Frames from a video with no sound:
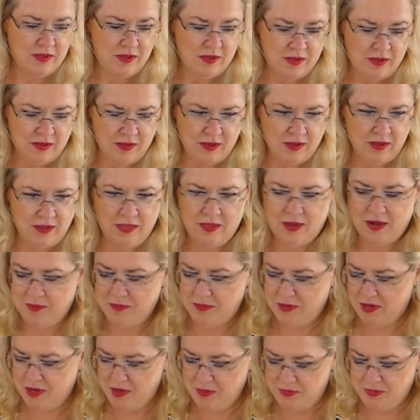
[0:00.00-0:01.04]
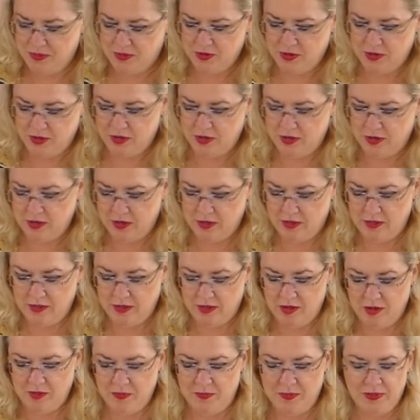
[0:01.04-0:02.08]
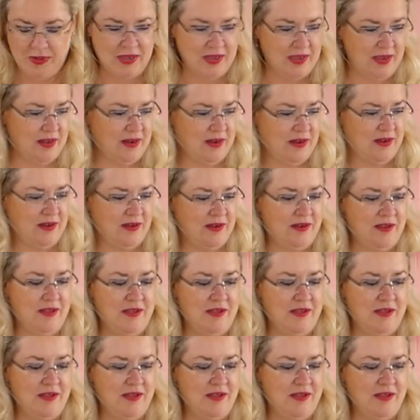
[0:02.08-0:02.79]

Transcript: And then I'm going to put a little bit